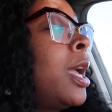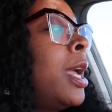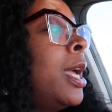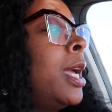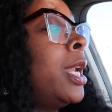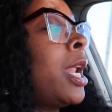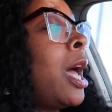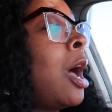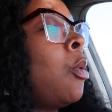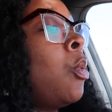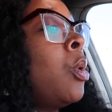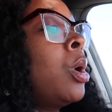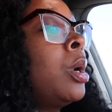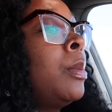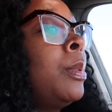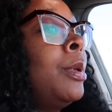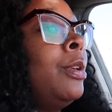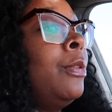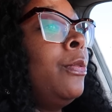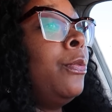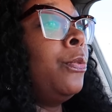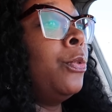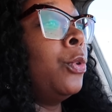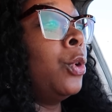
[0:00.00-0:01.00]
and I want to
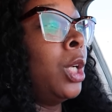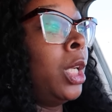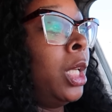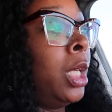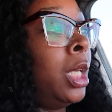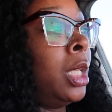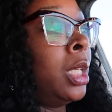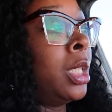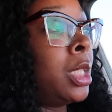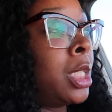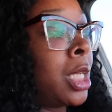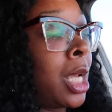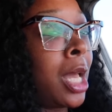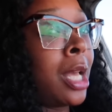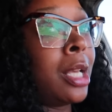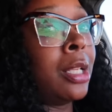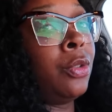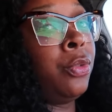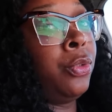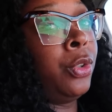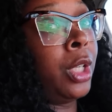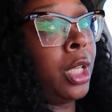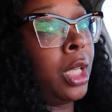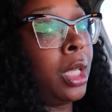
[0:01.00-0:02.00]
be fully
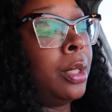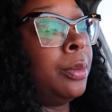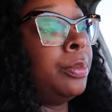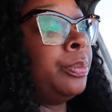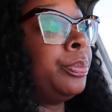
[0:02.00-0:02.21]
energized for that.